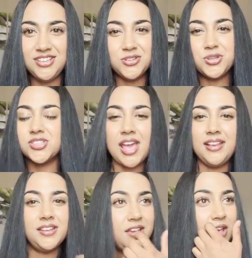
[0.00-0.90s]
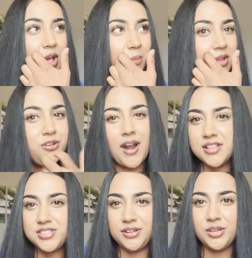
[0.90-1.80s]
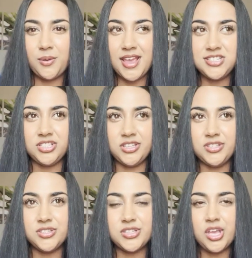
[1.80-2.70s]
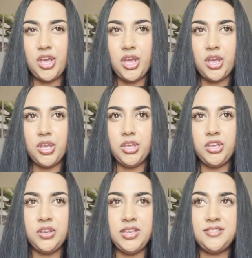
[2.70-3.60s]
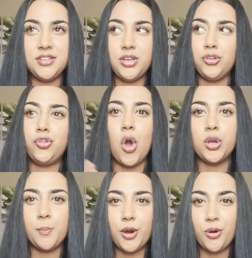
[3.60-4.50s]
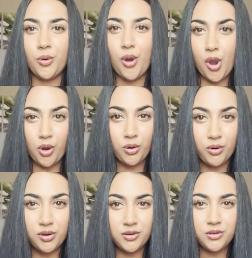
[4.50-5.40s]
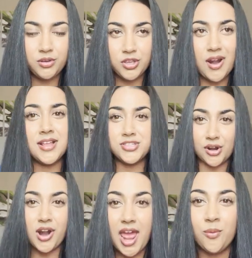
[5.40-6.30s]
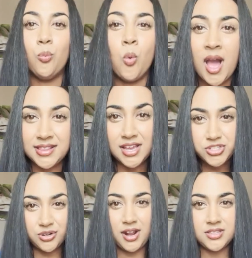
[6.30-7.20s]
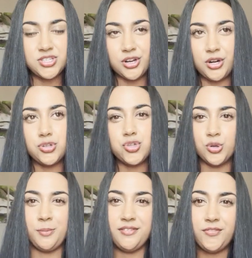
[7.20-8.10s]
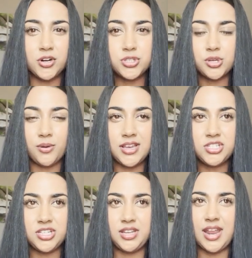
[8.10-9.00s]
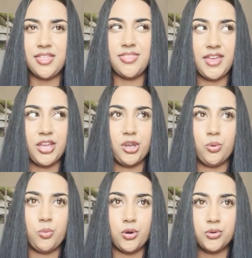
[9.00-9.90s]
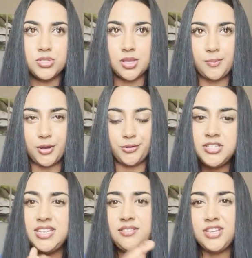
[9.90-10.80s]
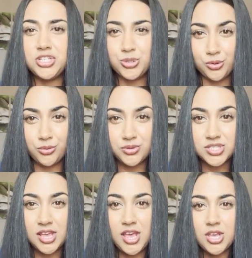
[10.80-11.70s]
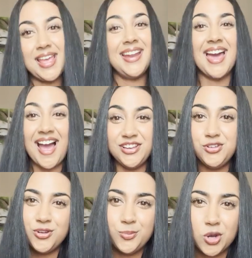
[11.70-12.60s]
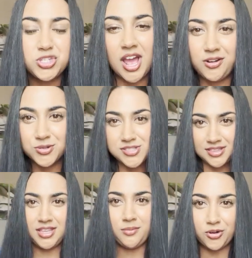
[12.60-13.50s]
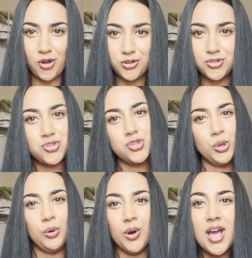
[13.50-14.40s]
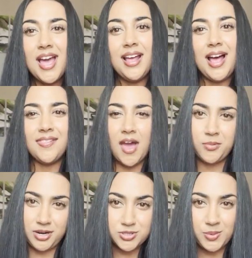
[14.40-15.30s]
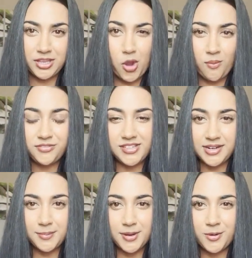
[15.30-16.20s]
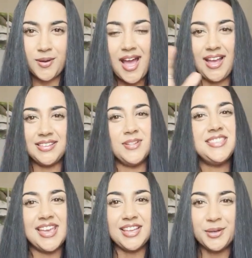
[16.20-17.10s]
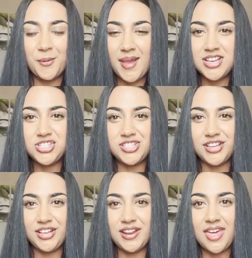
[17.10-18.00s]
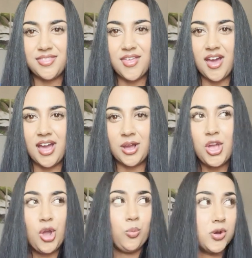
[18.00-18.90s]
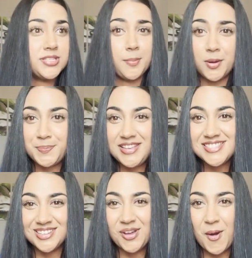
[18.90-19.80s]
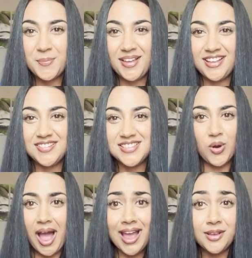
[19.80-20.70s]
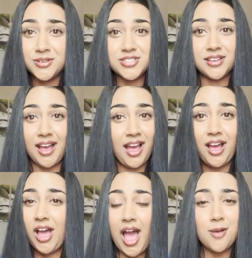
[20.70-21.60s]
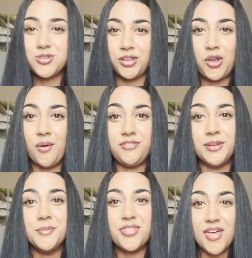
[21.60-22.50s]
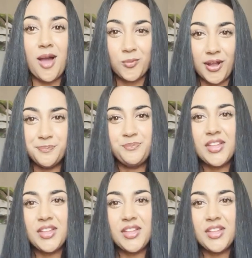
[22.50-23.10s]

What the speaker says: You just kind of, when you're answering the questions, you need to talk about your answer and why that's your answer. So my first question, I think, was about TV shows, and I knew what channels that they were on, so that one I was quite confident about. I had my second question that was about pizza toppings. I was absolutely confident with that one.